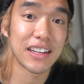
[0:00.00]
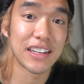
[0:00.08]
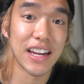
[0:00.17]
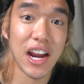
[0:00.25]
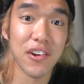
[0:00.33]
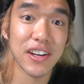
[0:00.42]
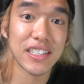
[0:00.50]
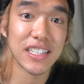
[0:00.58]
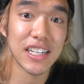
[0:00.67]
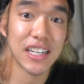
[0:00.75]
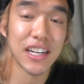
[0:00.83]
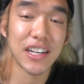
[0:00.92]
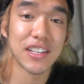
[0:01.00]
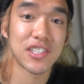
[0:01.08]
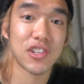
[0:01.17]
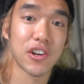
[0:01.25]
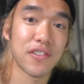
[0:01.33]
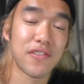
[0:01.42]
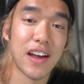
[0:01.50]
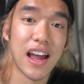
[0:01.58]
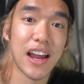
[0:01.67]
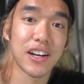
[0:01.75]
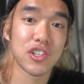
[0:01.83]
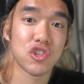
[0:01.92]
guaranteed,
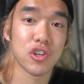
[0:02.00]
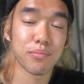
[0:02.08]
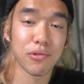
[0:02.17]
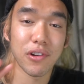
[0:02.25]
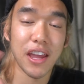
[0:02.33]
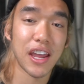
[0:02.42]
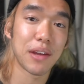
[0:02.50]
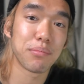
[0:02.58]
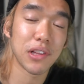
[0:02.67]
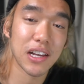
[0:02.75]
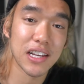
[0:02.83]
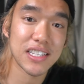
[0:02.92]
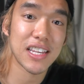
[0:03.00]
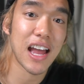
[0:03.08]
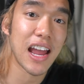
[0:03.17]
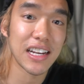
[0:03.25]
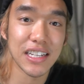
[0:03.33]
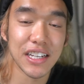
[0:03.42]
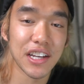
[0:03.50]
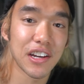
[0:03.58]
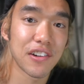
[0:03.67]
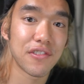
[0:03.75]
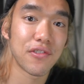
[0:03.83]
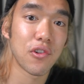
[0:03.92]
certified AAA plus
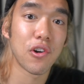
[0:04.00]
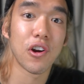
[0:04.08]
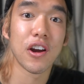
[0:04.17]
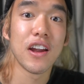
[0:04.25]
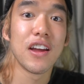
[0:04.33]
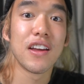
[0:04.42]
idea for